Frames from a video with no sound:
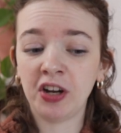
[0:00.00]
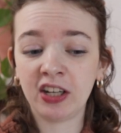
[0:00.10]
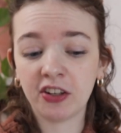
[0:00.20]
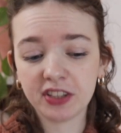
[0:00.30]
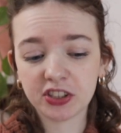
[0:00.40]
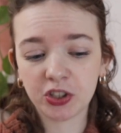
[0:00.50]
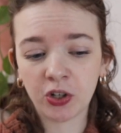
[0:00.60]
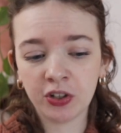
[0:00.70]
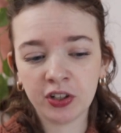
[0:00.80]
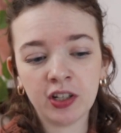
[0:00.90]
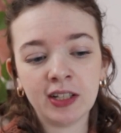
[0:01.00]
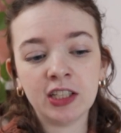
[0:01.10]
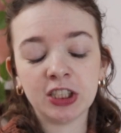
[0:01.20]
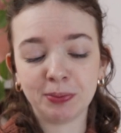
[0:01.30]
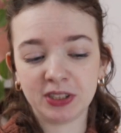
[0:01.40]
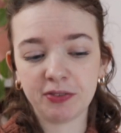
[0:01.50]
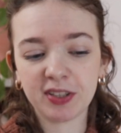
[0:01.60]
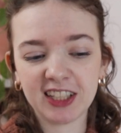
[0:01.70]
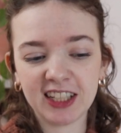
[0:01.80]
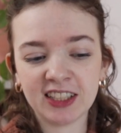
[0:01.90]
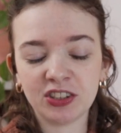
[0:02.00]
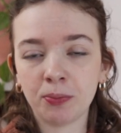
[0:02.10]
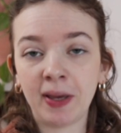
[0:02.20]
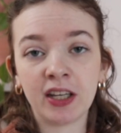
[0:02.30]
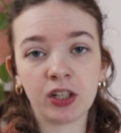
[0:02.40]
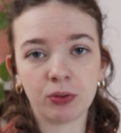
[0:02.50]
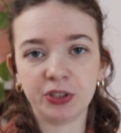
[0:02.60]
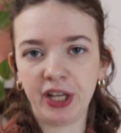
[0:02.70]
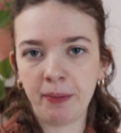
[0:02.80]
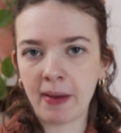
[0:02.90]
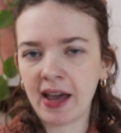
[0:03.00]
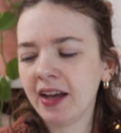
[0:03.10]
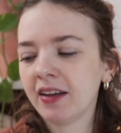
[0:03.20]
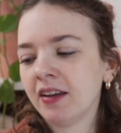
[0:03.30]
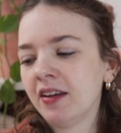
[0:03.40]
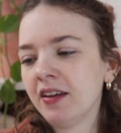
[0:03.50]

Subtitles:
I got this yarn specifically to make a crochet bag,